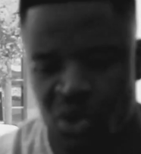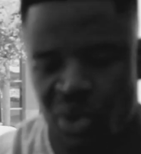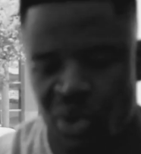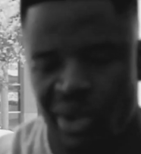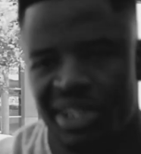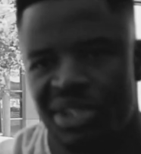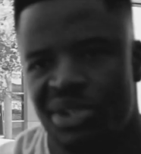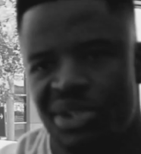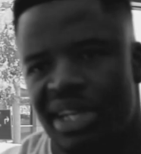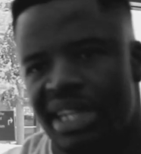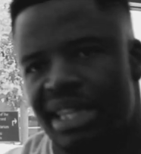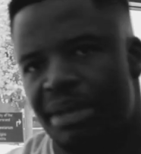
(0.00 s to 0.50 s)

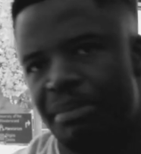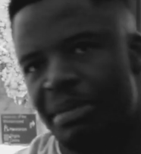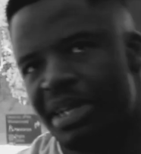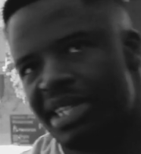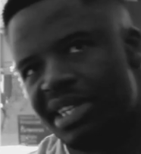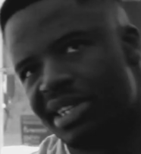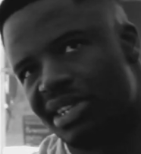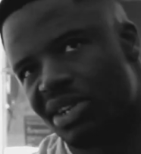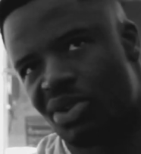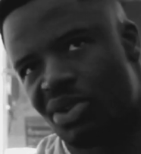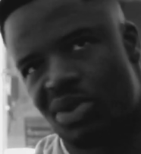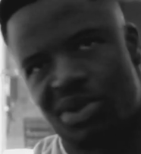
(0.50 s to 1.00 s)
Trying to get the
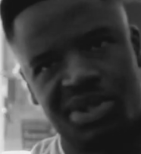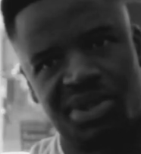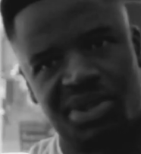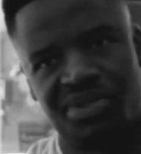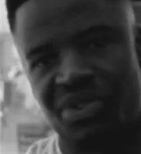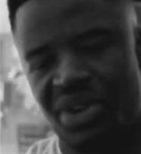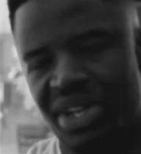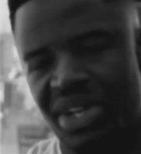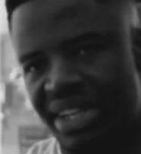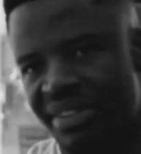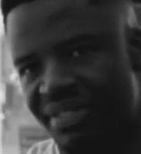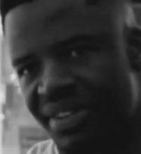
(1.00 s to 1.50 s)
message across
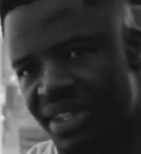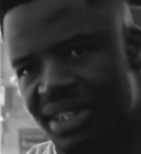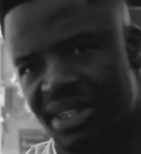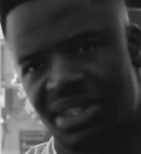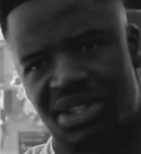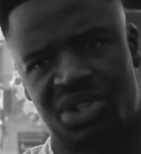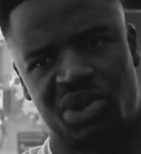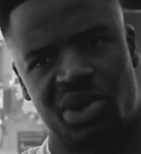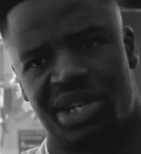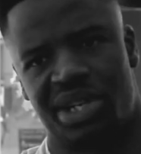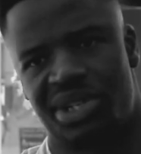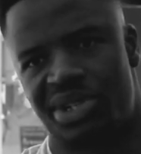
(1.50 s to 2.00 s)
was very
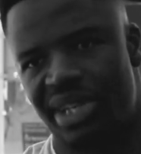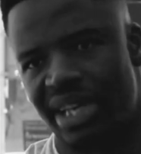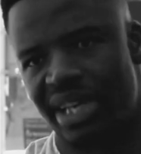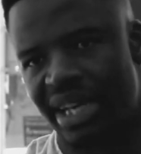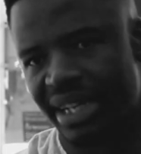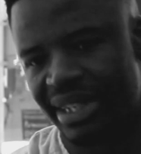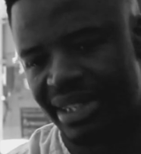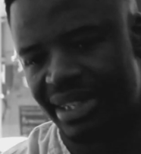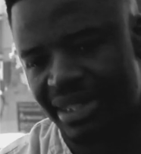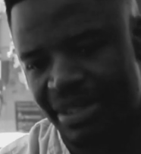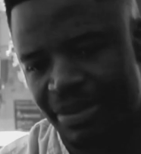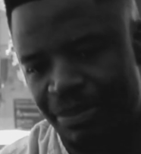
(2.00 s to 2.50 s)
difficult. Trying to
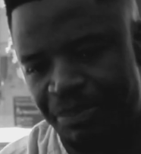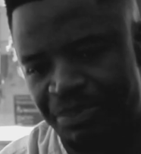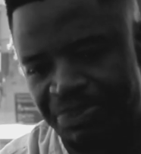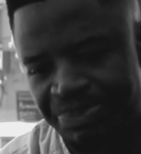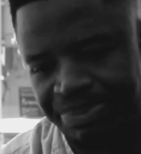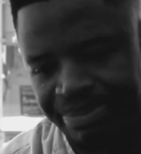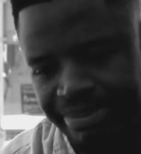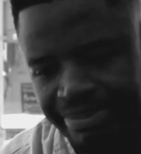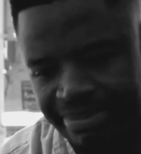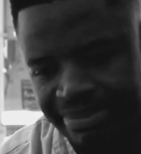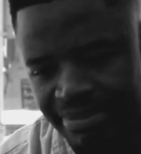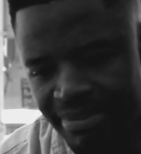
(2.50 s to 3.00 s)
get
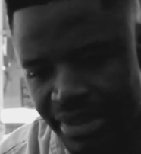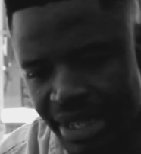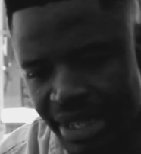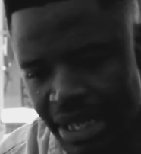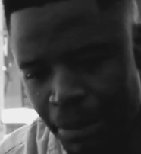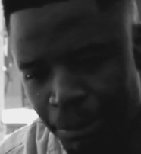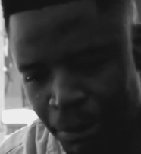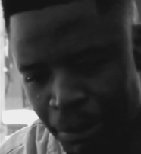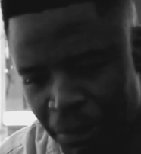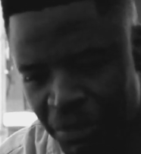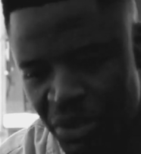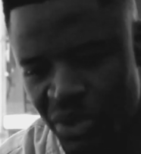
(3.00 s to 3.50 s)

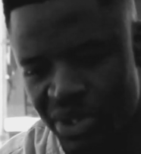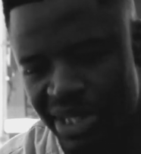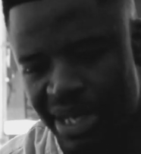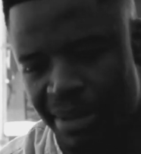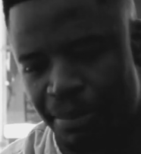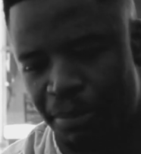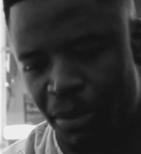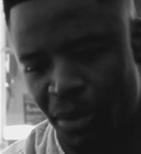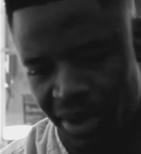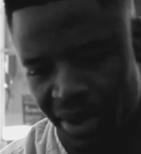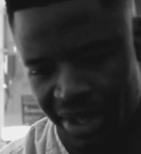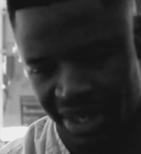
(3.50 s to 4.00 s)
people to
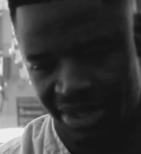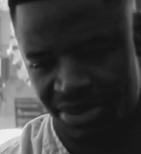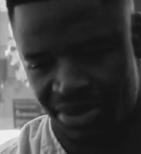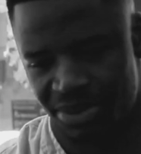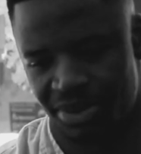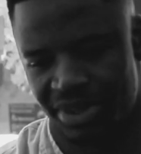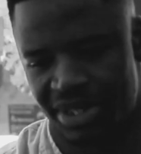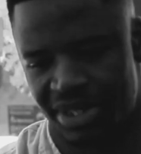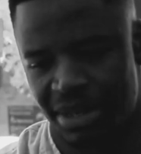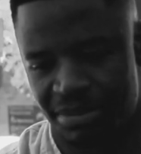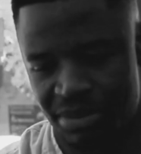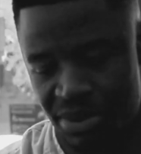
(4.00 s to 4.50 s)
support
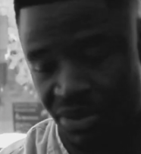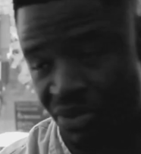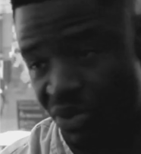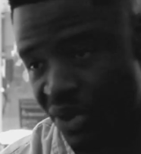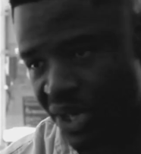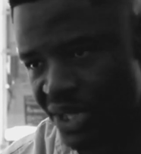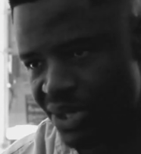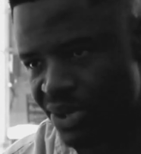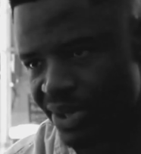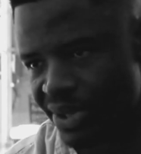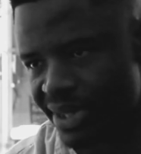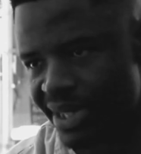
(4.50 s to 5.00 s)
it in terms
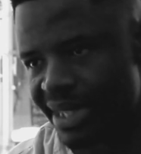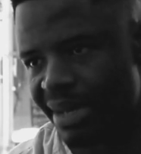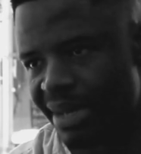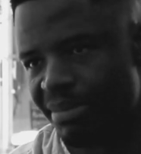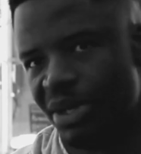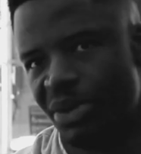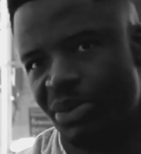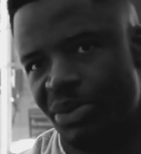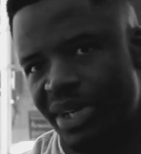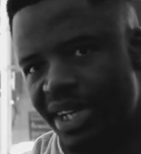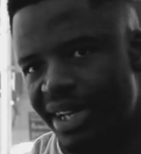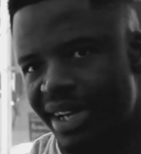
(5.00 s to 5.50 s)
of resources.
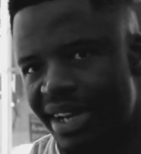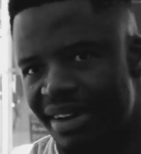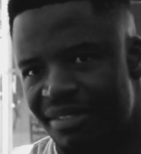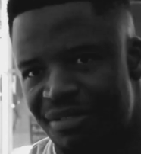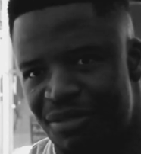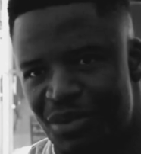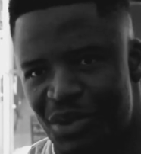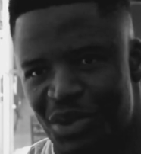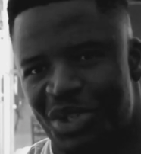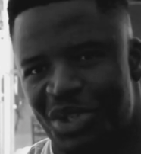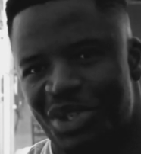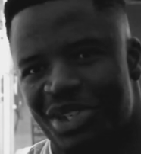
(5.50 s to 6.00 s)
I mean, we didn't
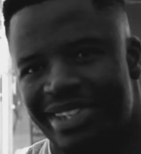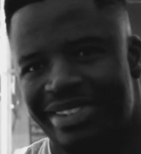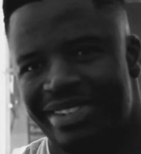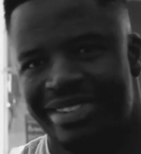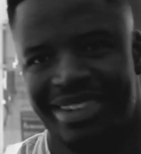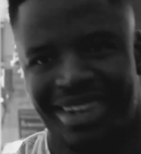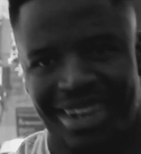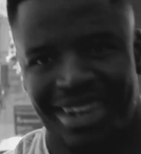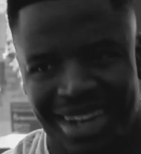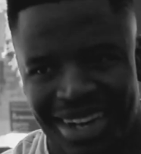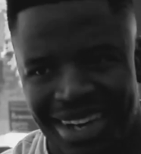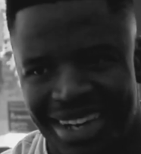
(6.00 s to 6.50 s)
have food
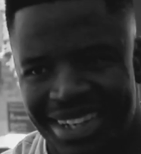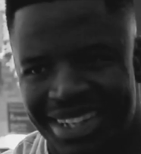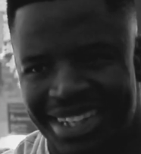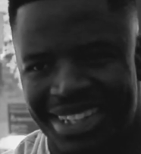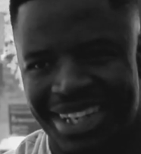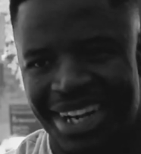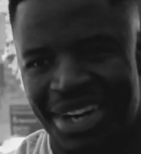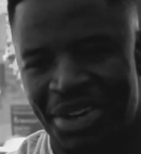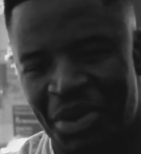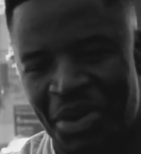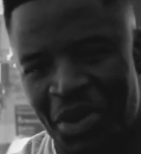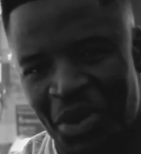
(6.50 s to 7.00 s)
because
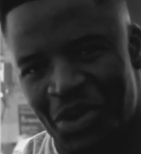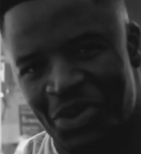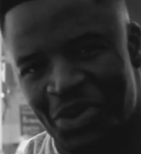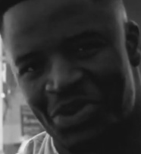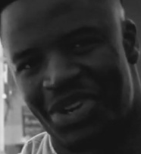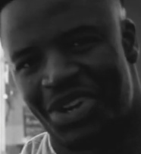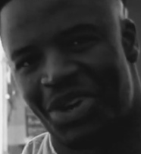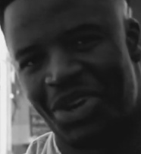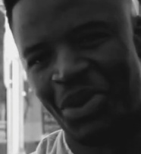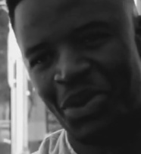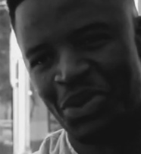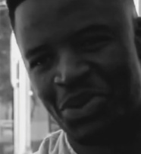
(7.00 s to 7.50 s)
the learning
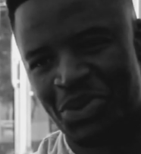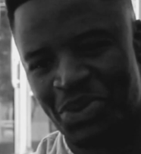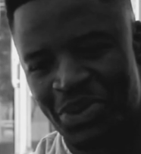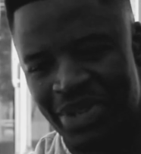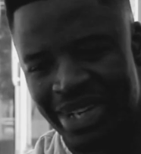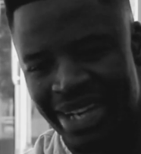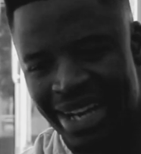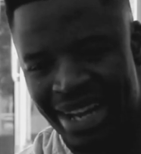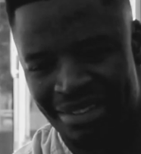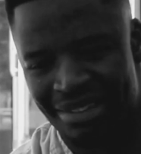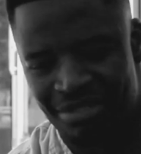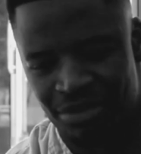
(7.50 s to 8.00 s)
halls were closed.
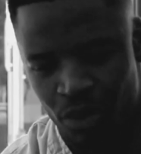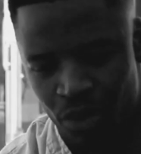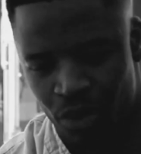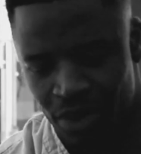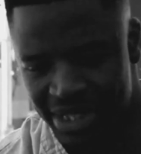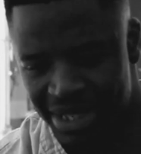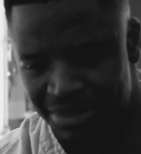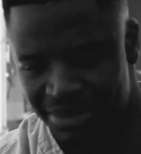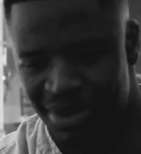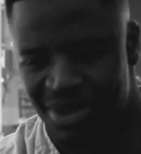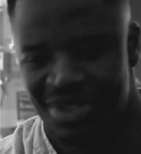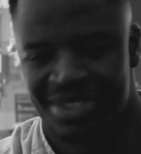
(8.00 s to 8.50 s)
We didn't have
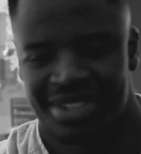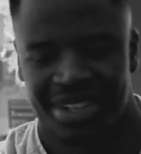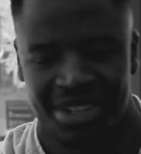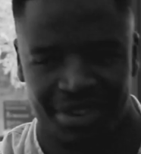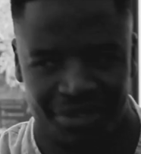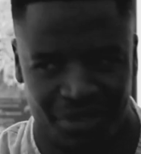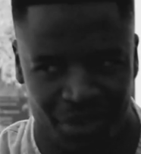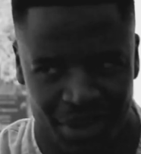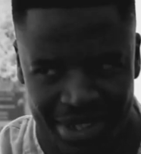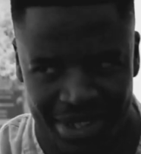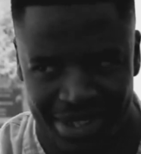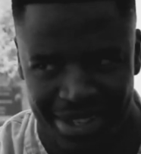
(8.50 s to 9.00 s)
water because
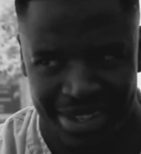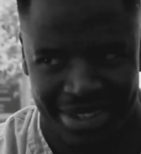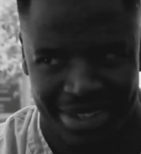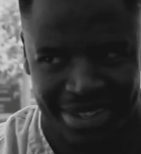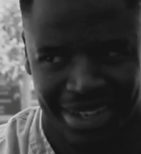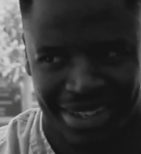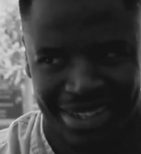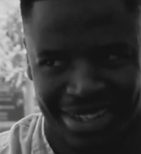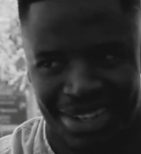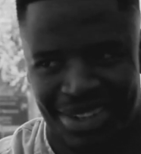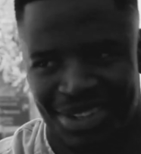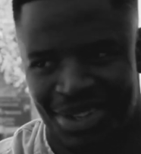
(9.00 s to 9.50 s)
the university had
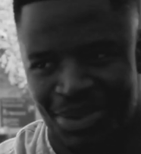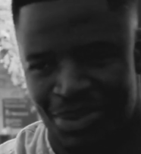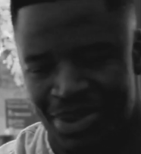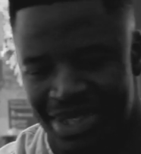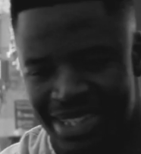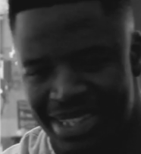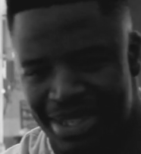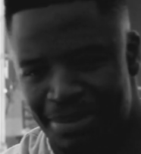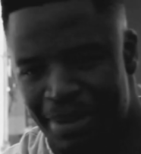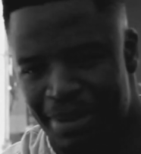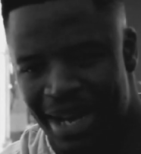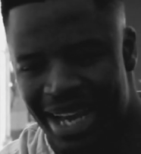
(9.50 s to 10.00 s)
shut down the
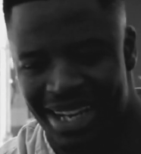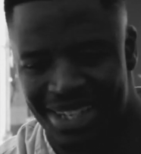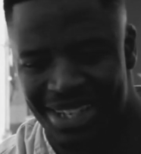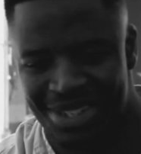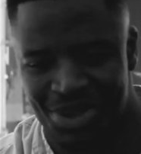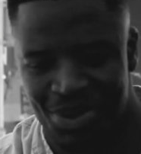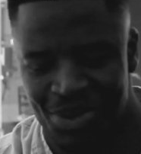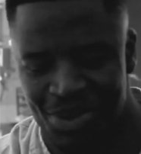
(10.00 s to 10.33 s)
water supply.